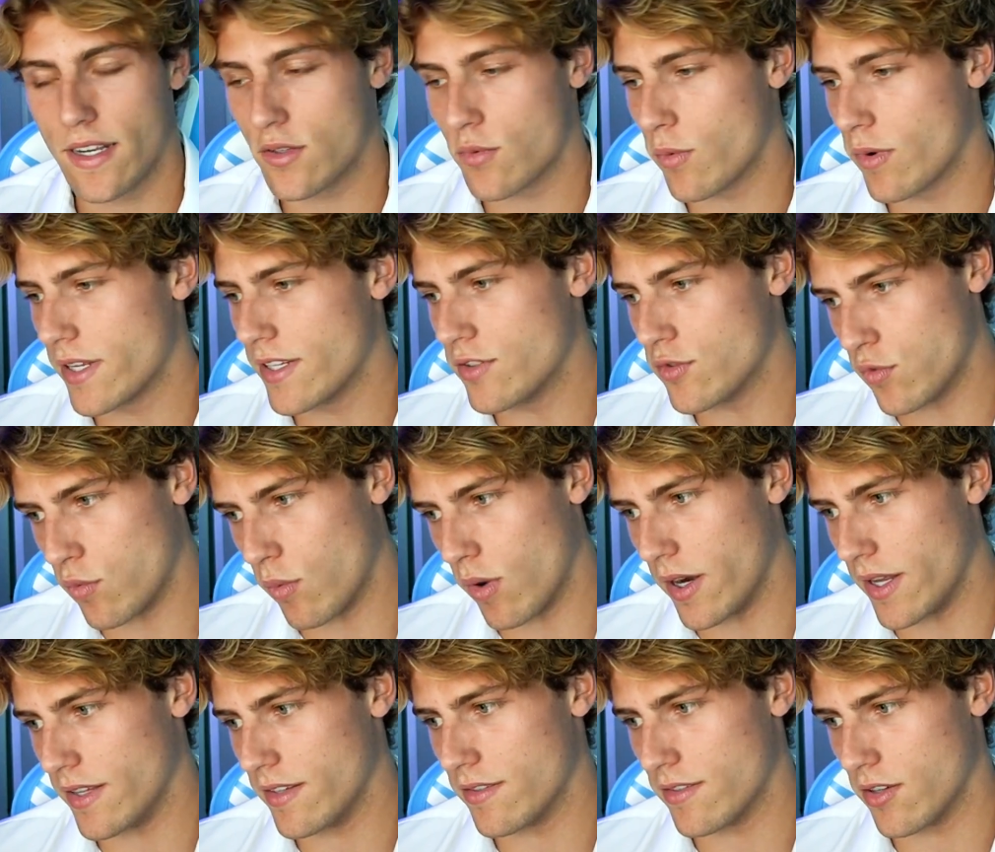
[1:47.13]
in
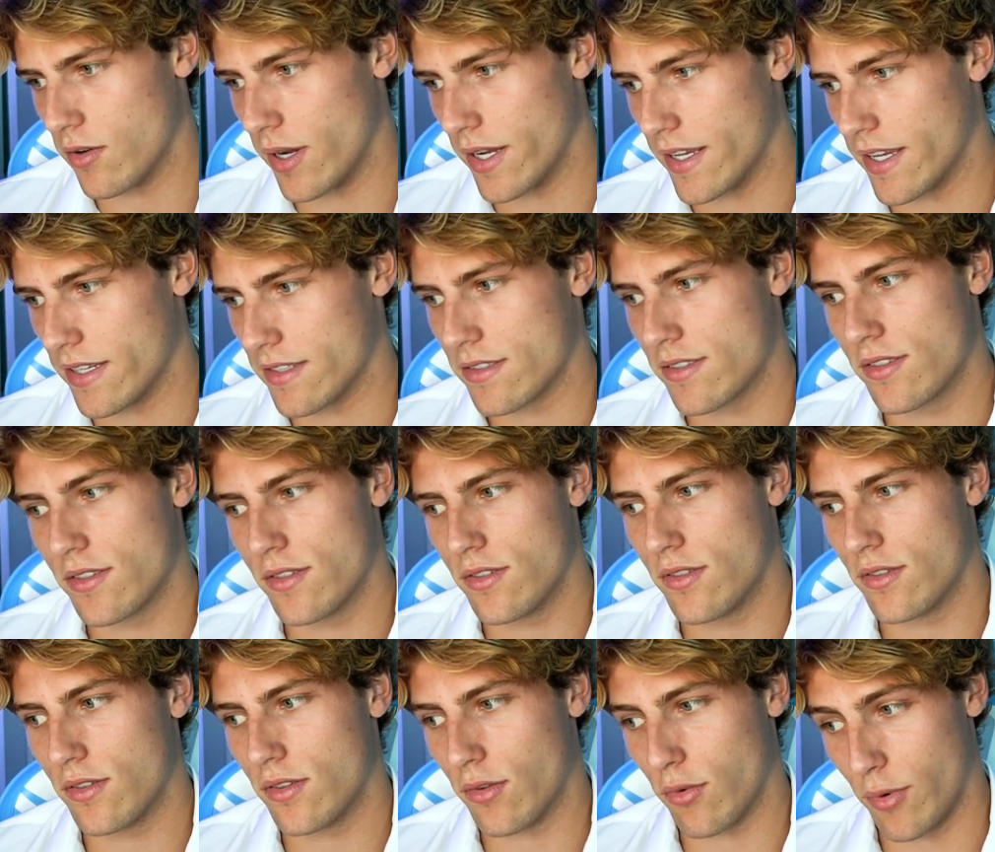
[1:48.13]
2020, so I guess
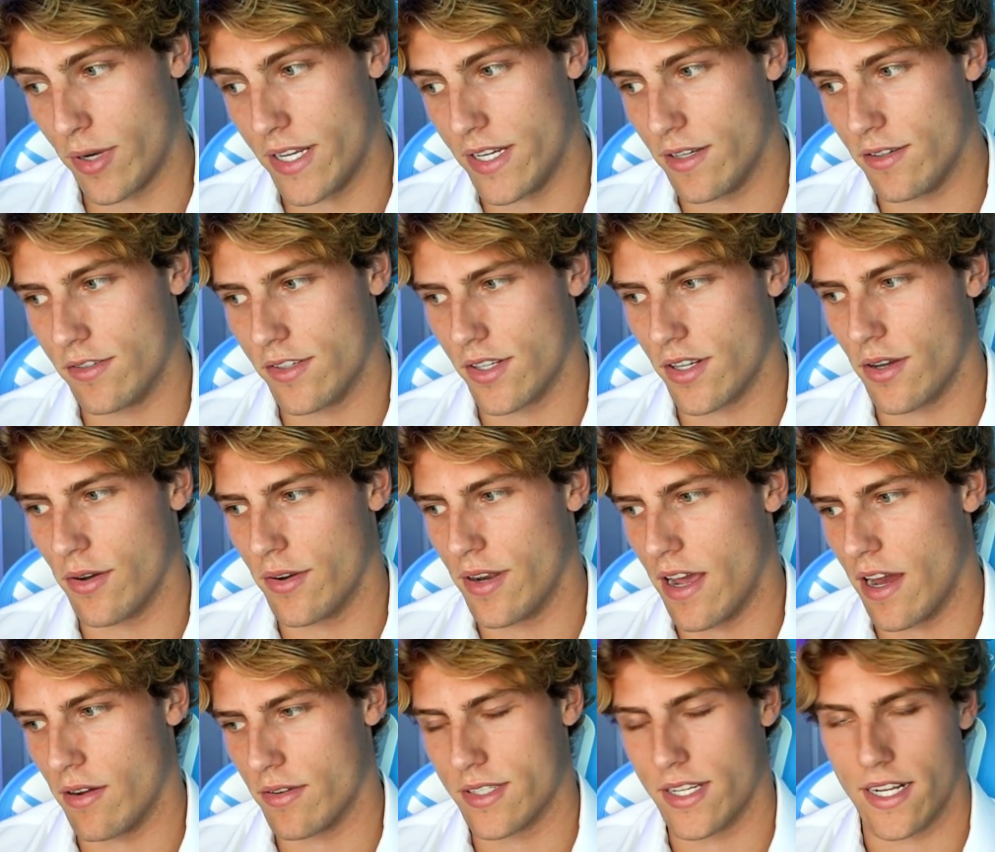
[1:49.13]
three years ago
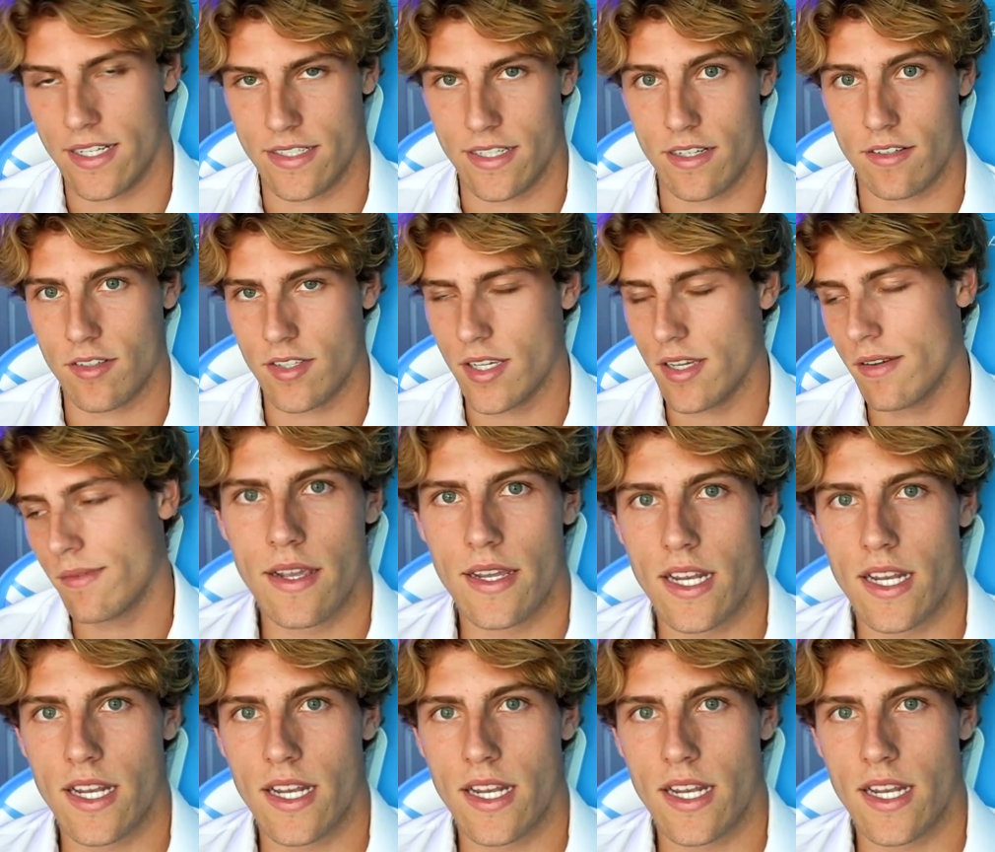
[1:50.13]
now, technically.